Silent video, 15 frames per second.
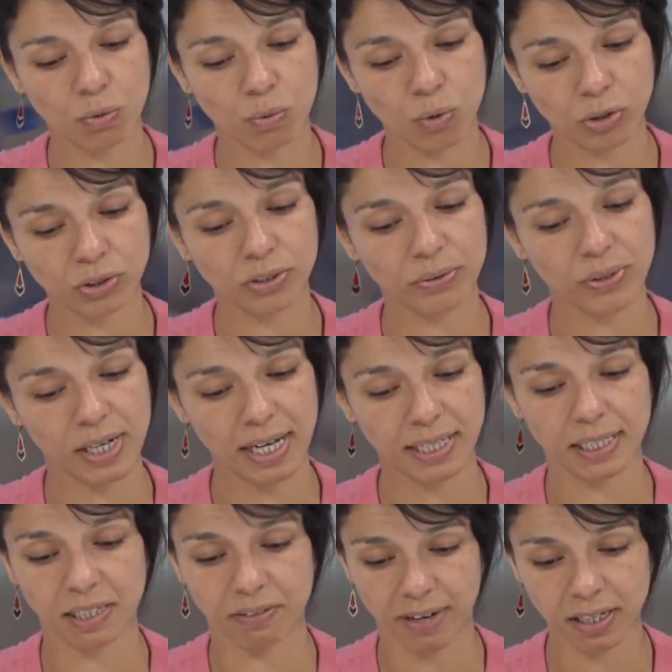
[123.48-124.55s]

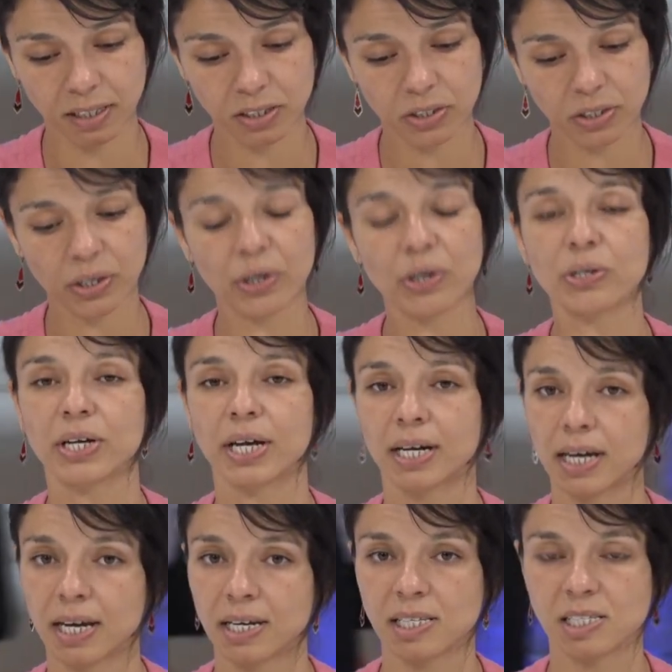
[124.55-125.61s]
water-related event
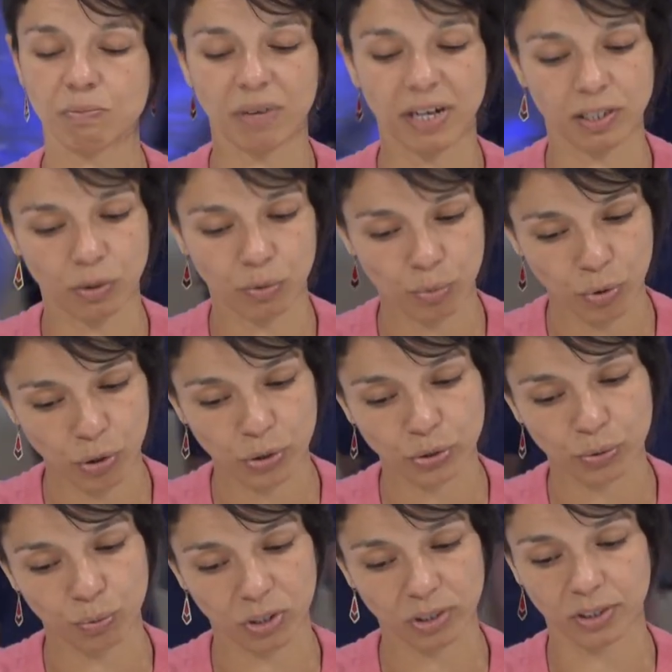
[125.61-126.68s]
organized by the World
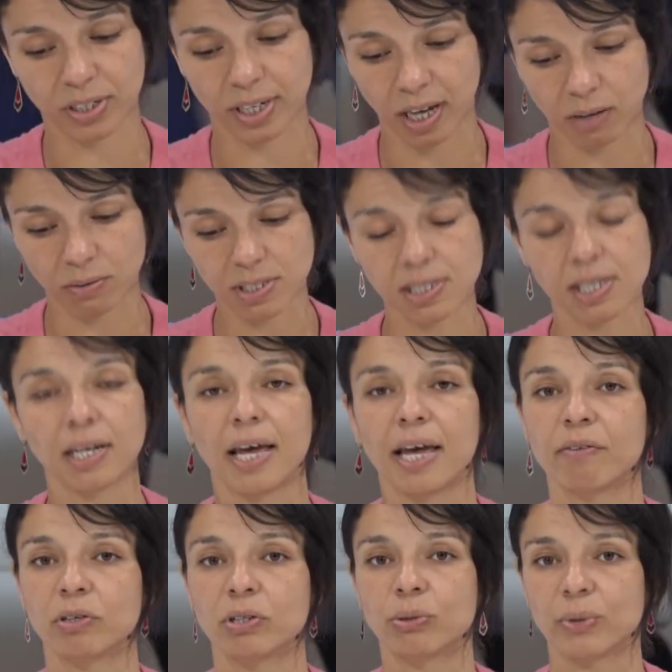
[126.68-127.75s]
Water Council
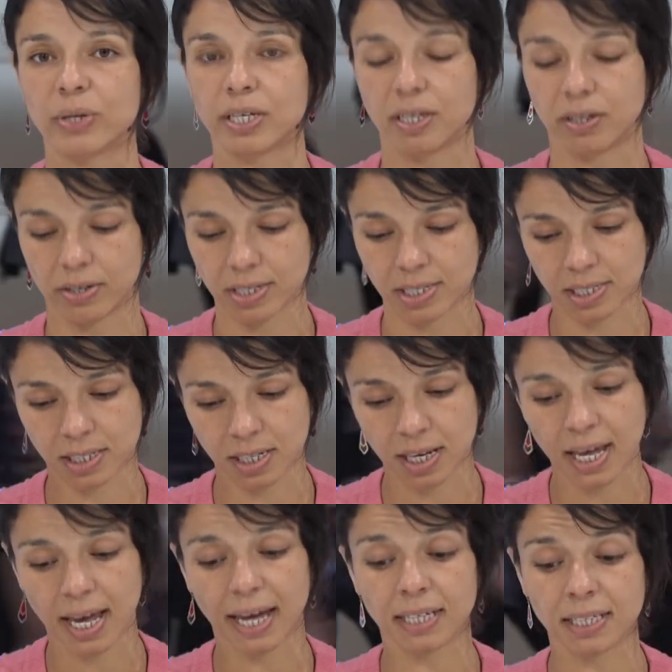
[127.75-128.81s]
every three years.
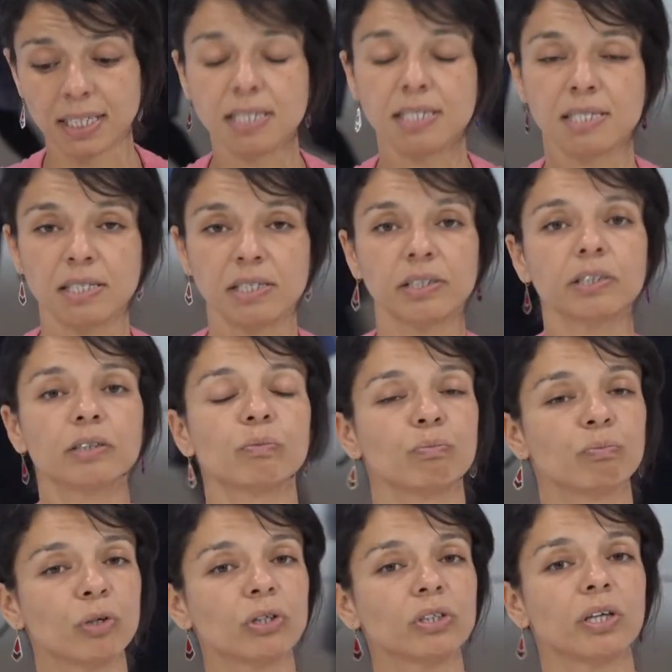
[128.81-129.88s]
And this year,
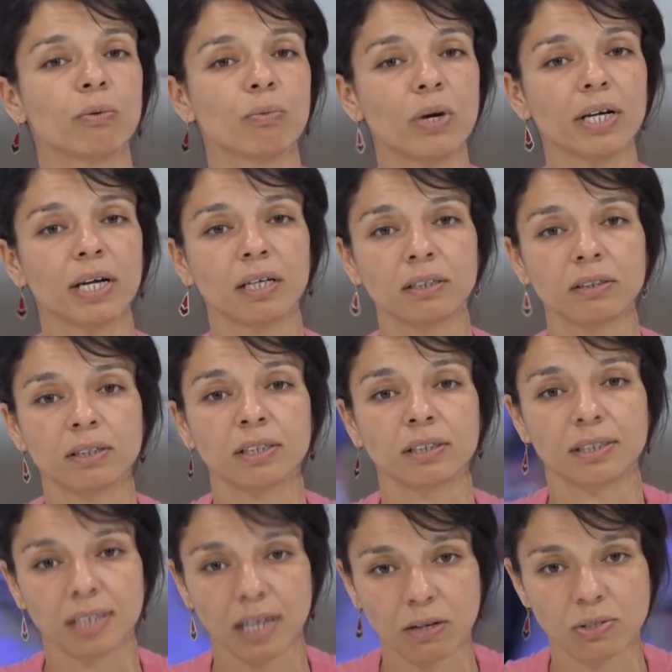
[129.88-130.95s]
more than one hundred
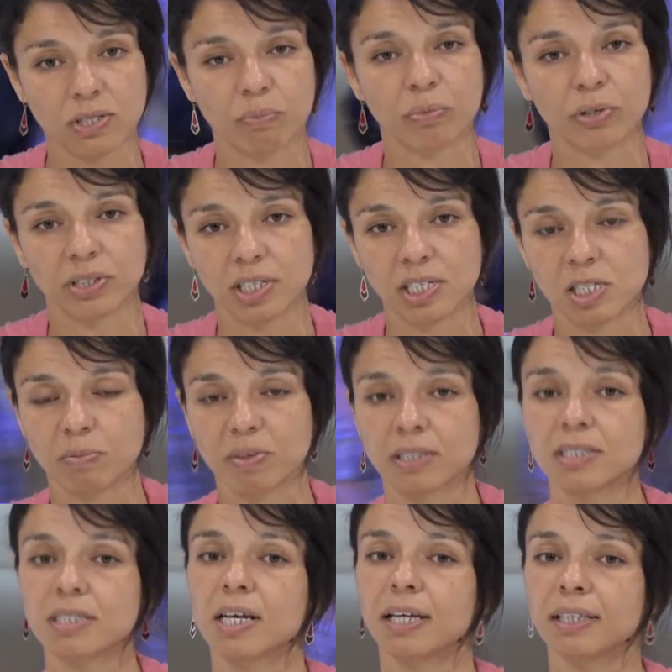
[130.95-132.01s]
thousand
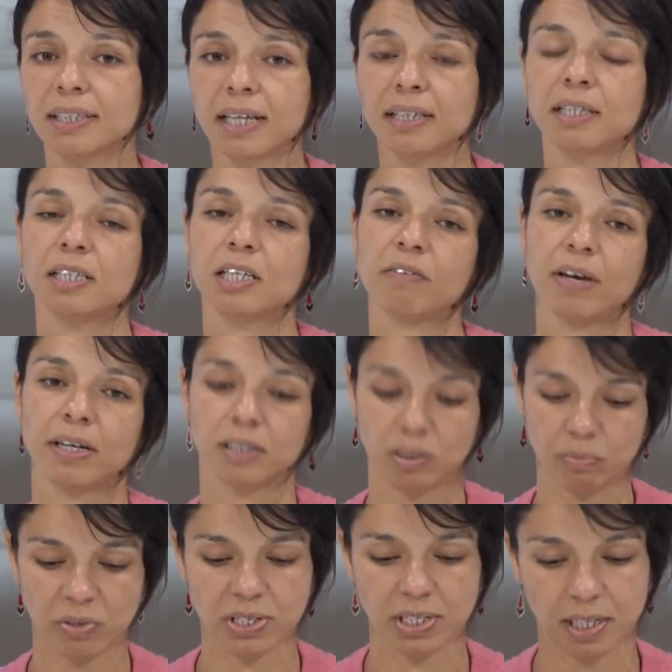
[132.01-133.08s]
participants attended the event
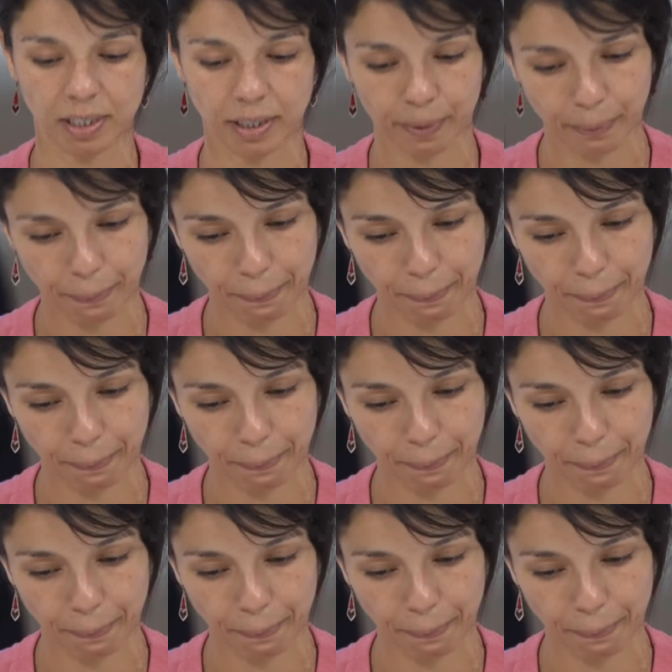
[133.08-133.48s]
in Brasilia.